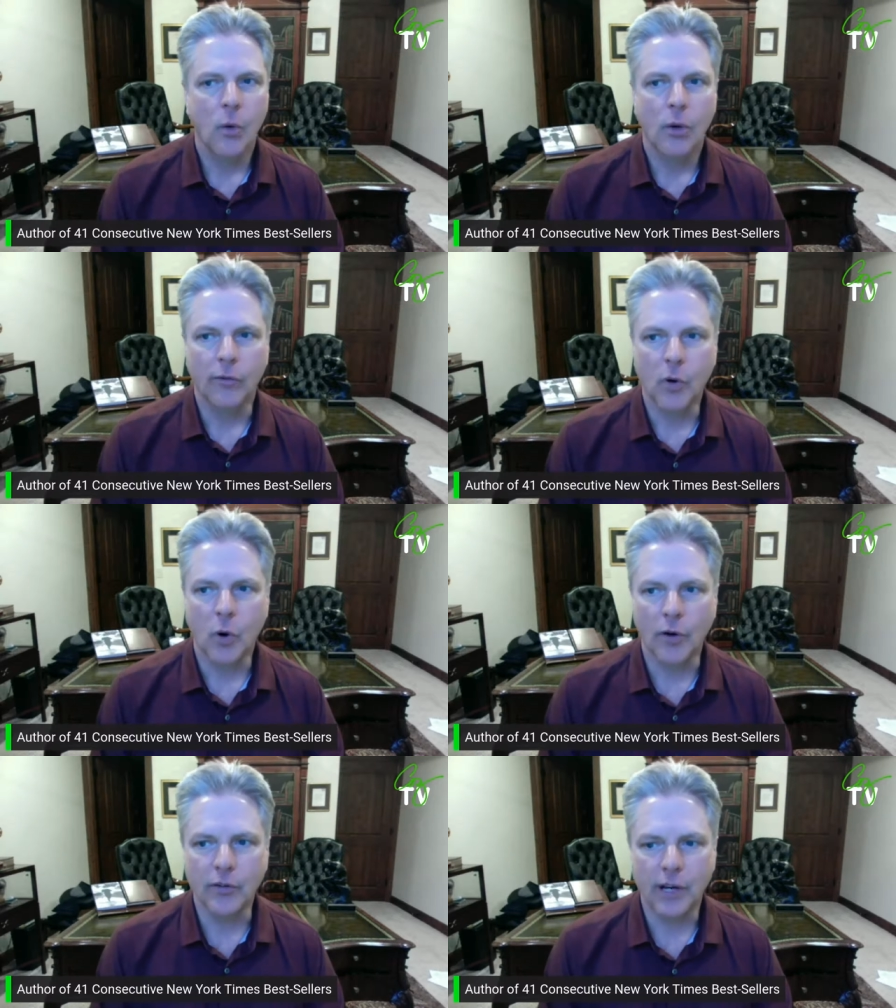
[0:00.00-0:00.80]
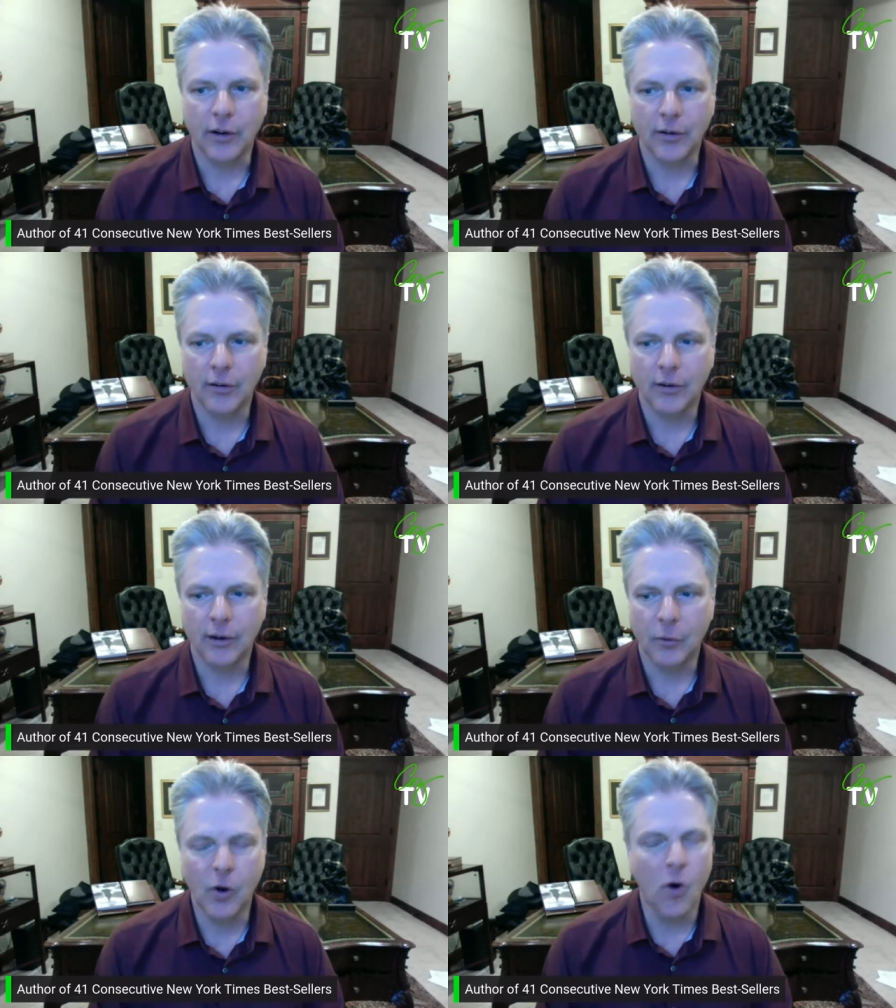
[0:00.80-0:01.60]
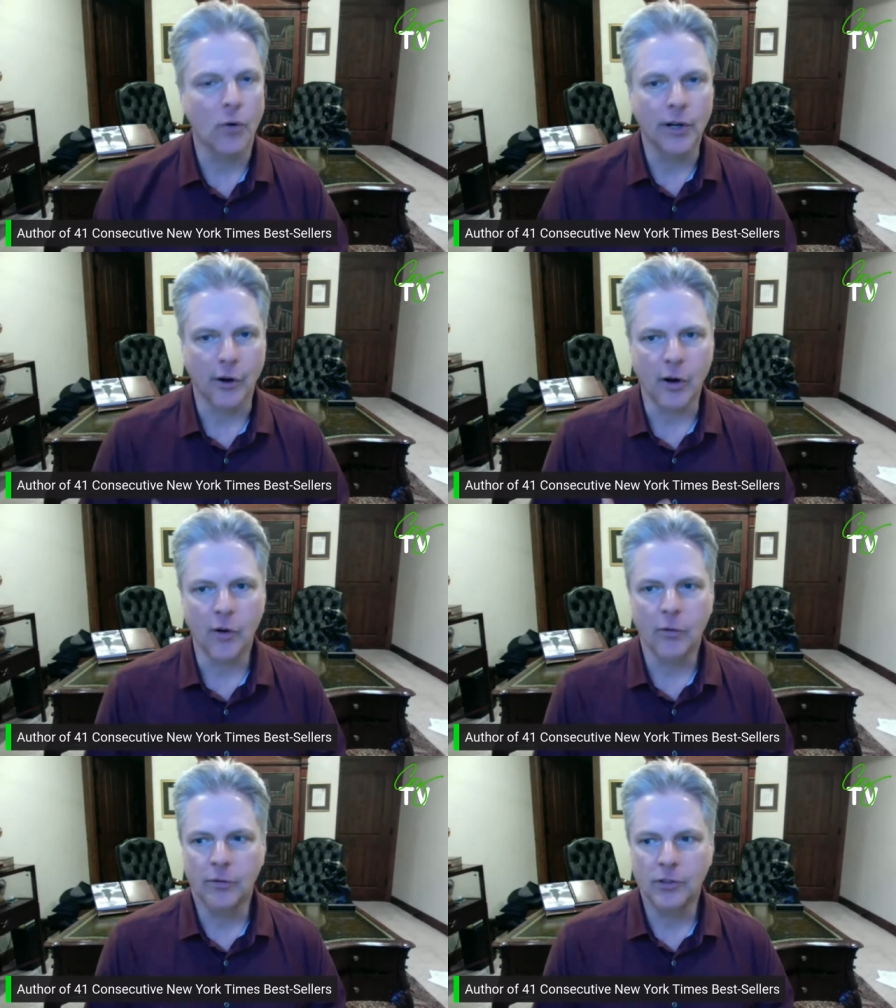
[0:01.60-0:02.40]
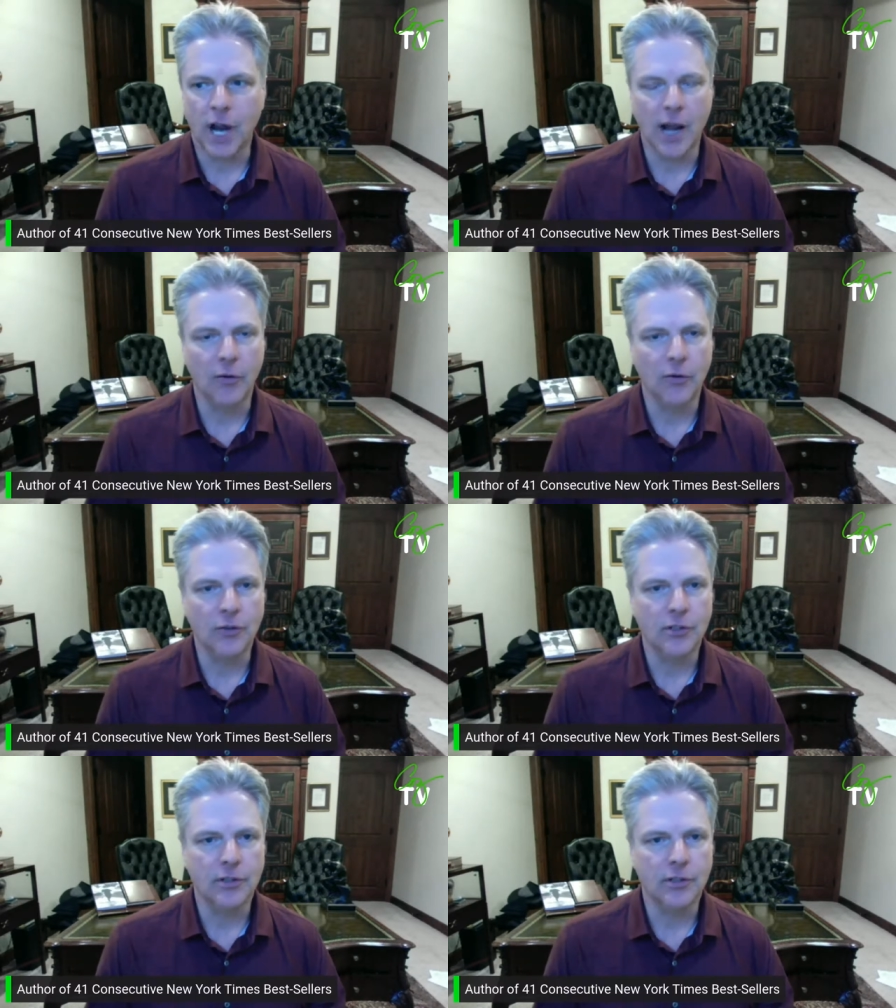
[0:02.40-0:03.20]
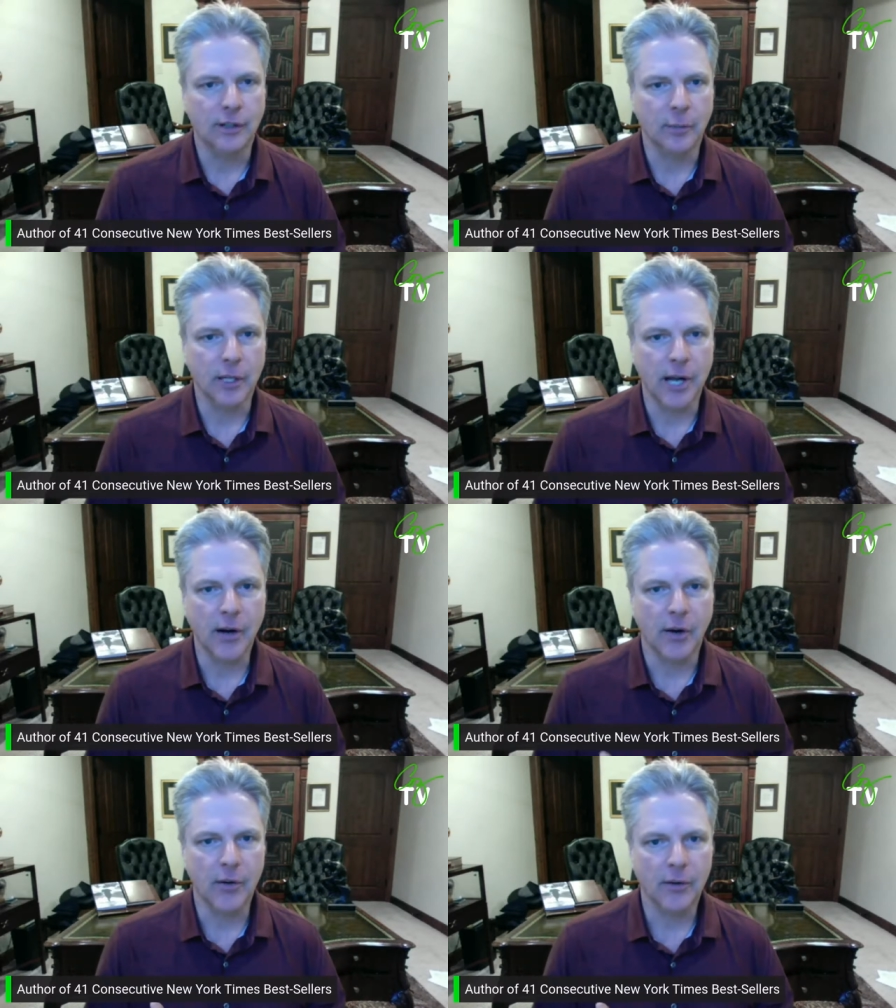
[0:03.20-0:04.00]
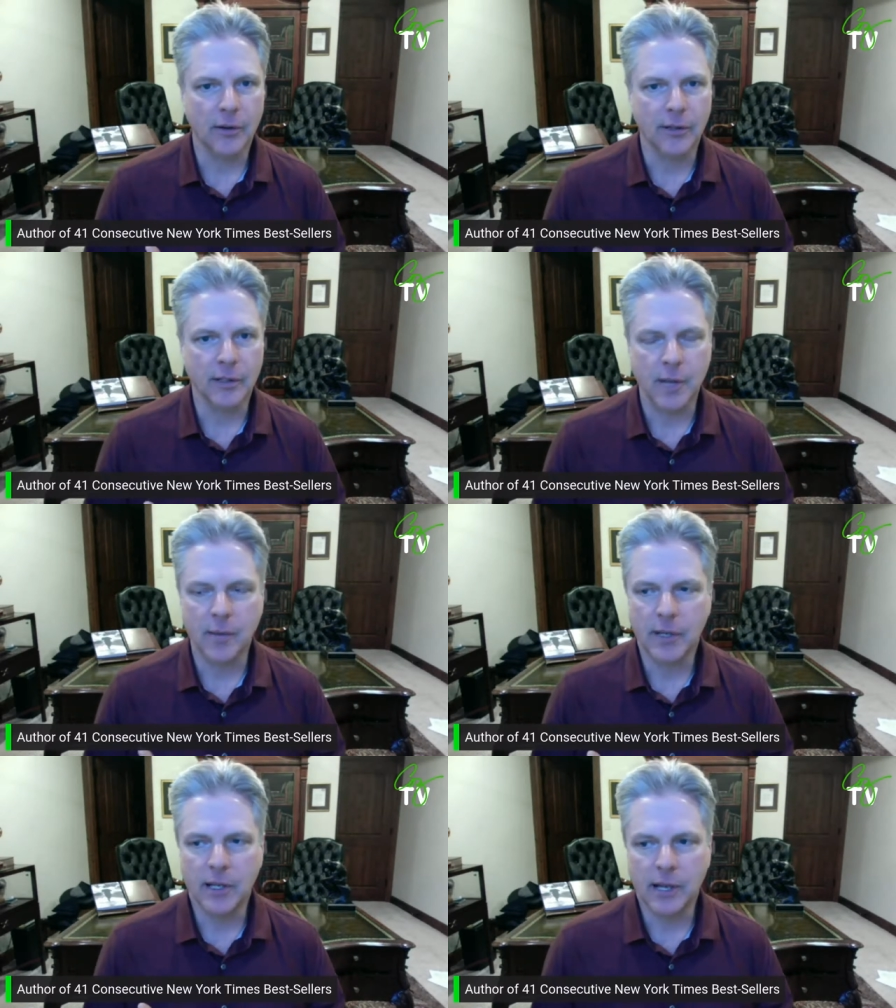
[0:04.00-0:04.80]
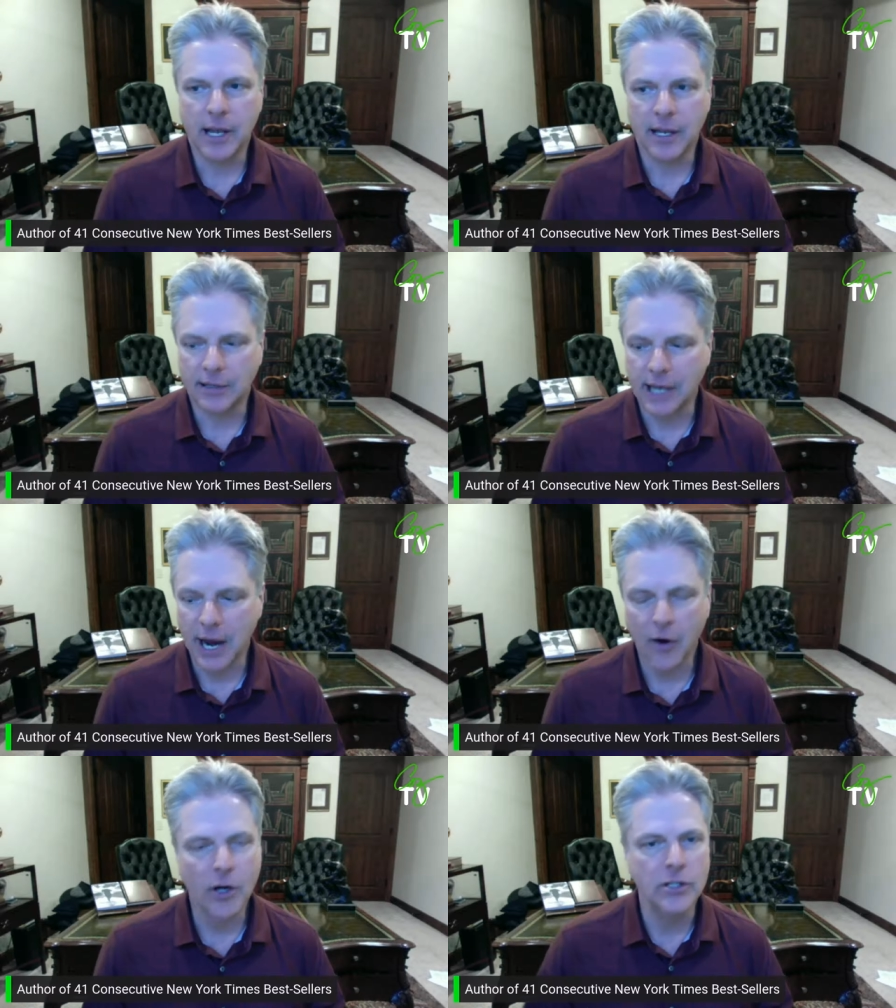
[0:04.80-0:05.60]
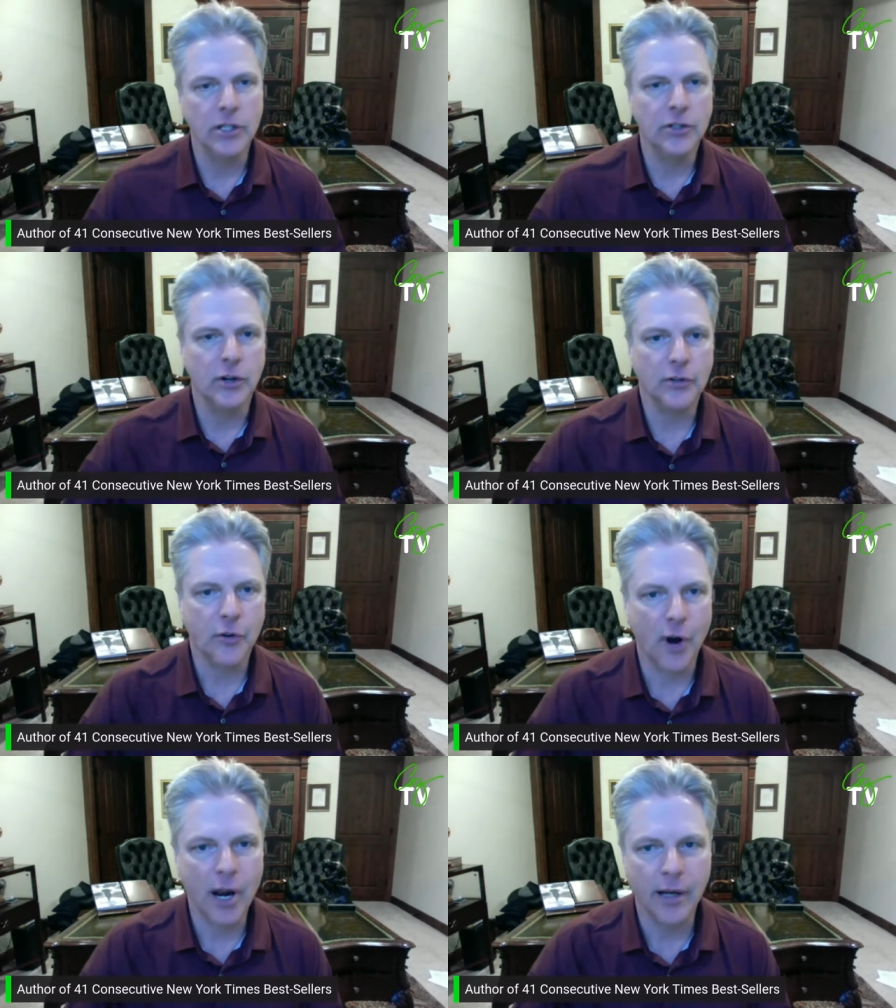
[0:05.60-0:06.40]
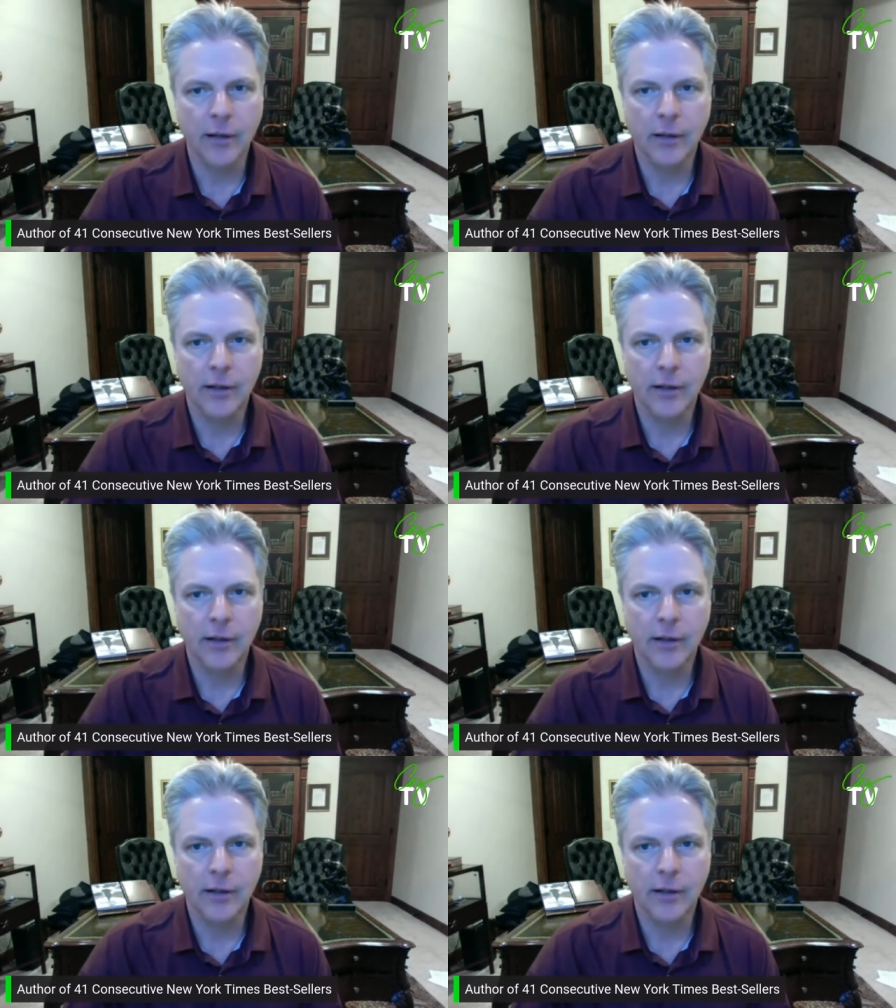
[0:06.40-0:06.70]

Well, of course, here we're holding our own child who's just a little bit younger than this baby, and, and Carrie just starts crying.